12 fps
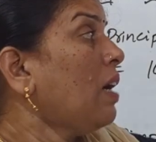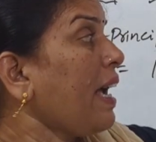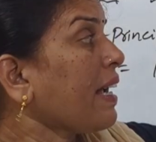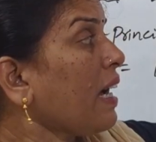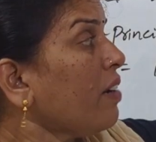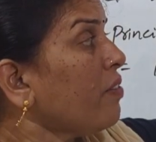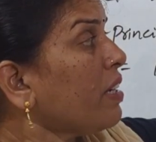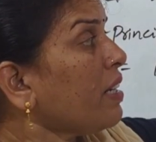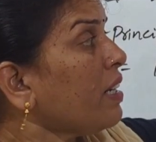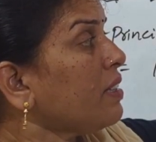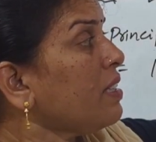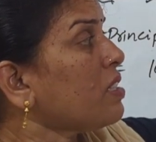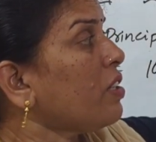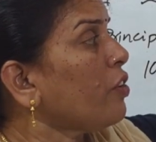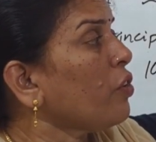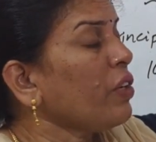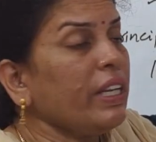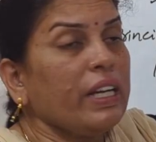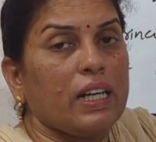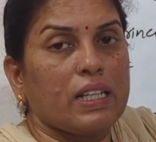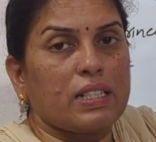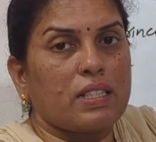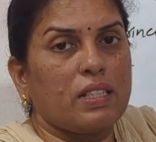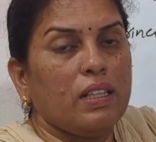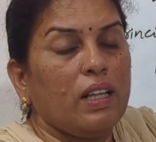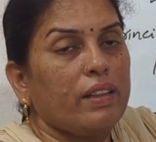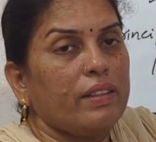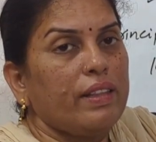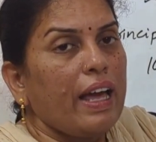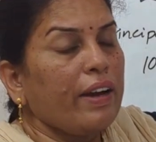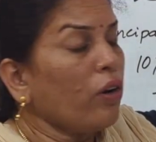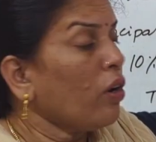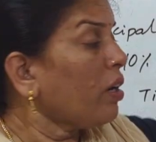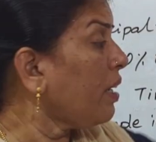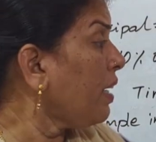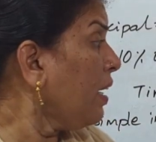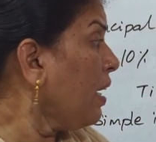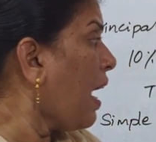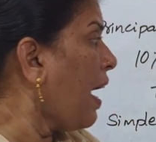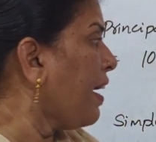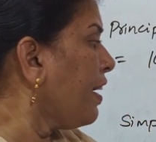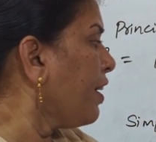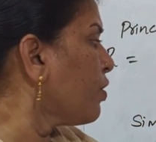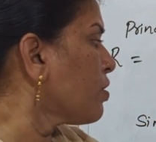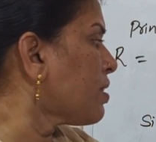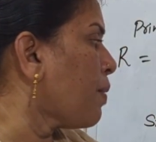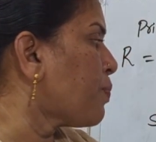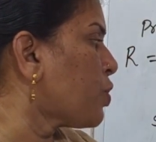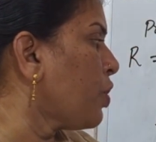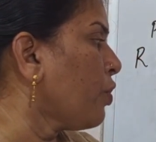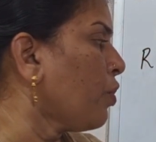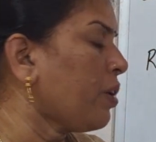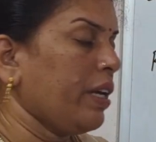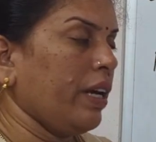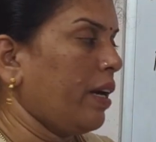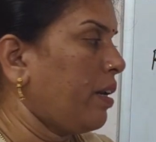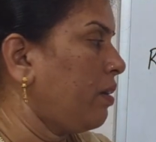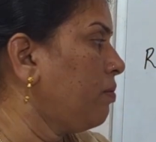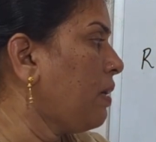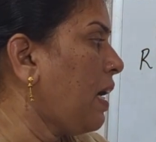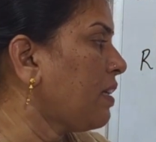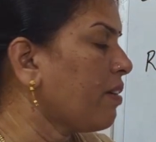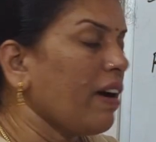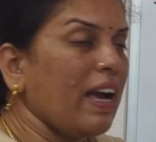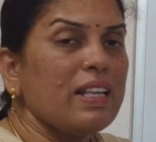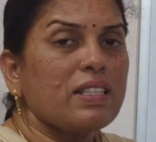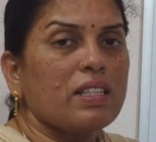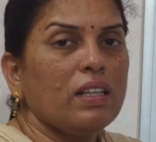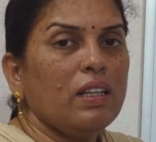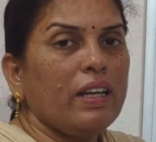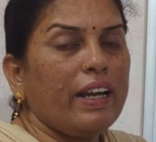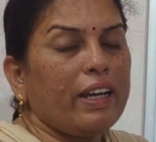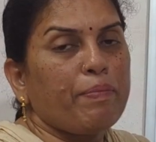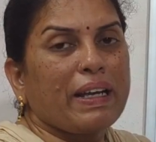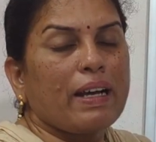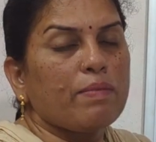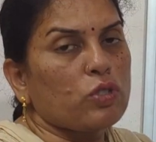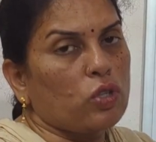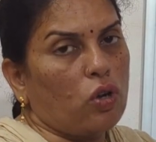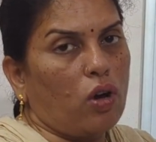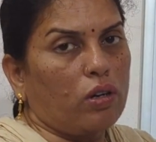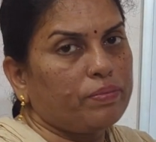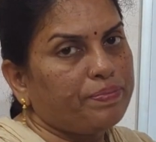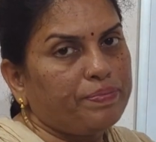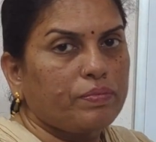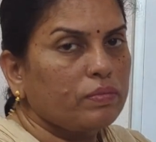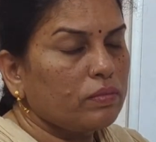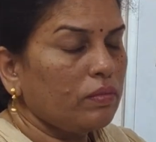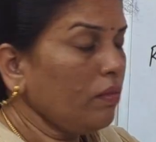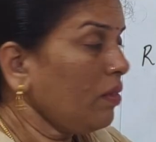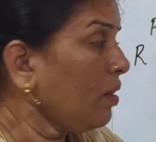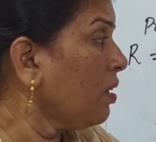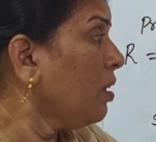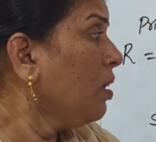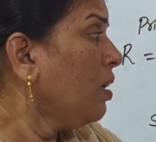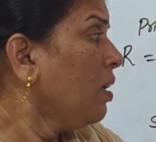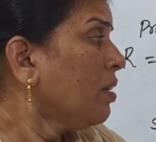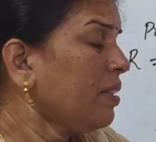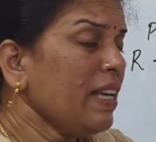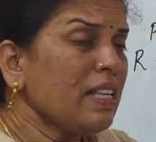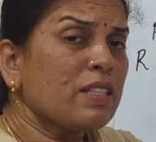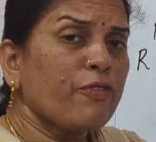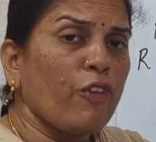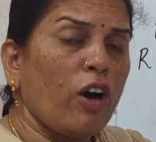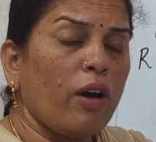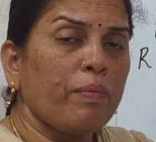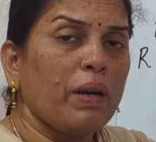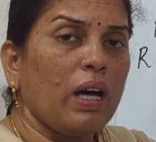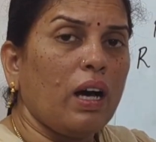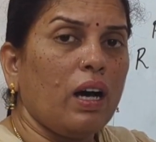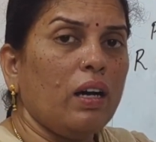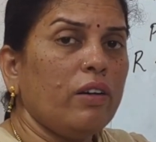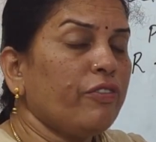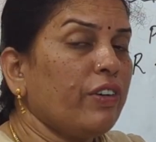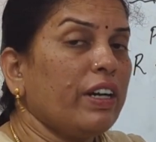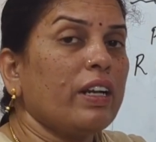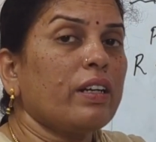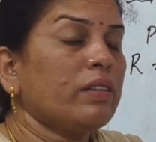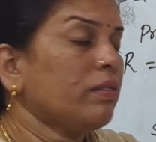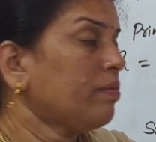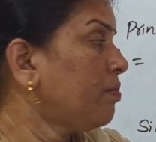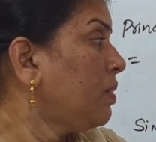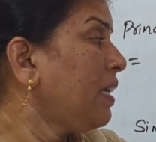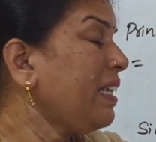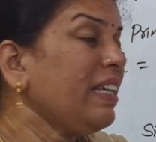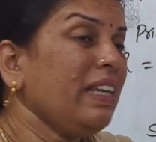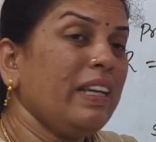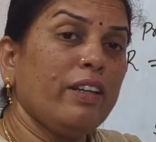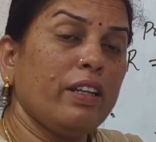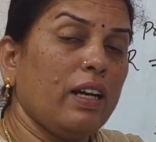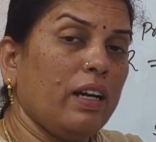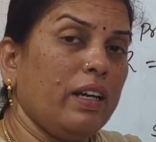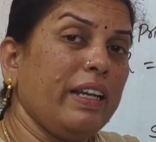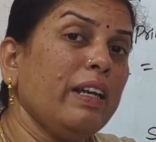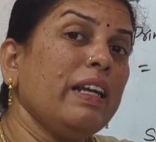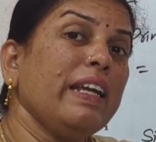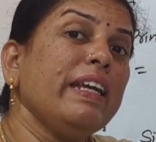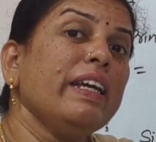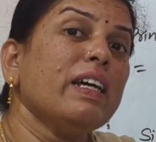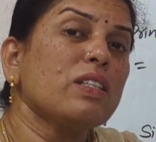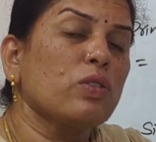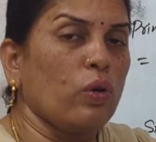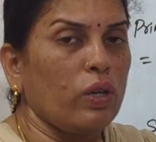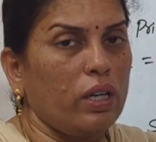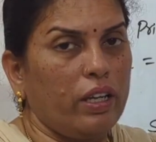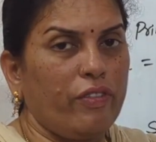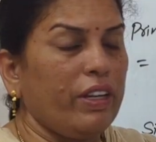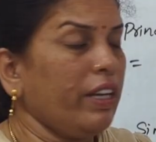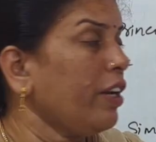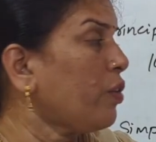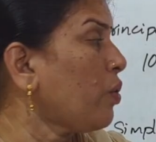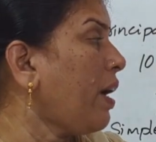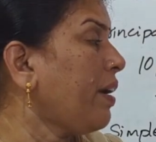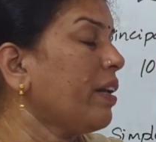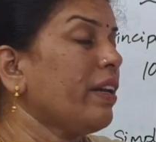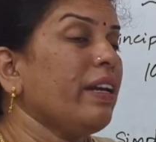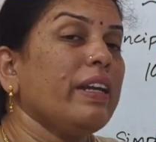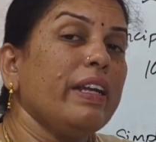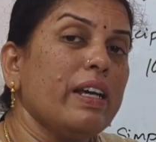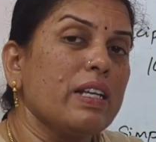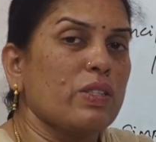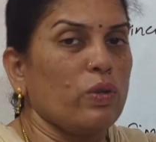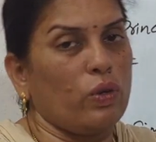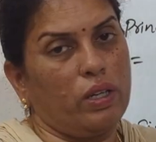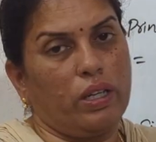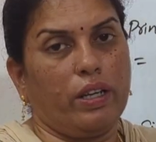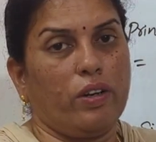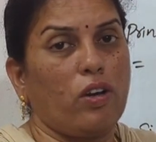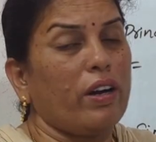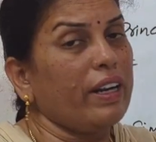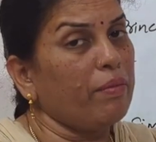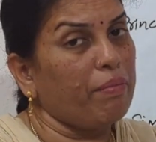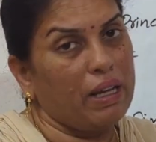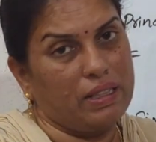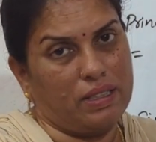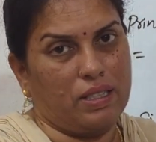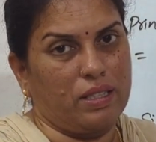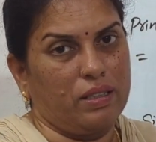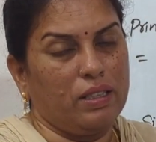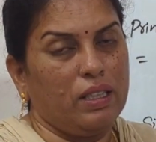I converted this into years. Then only I need to substitute here. Otherwise, it becomes wrong. This formula for in years only. We need to enter in years only, not in months.